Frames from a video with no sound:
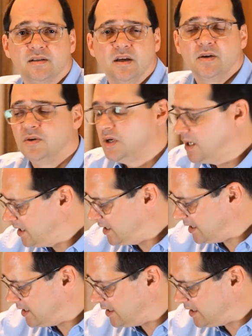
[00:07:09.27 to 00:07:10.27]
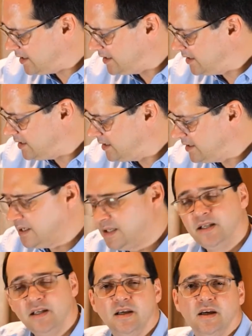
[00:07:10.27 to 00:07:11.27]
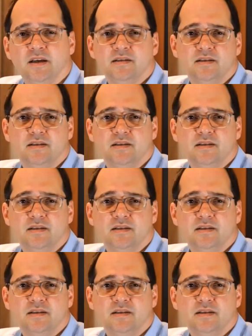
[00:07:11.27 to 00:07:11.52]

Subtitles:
So I didn't really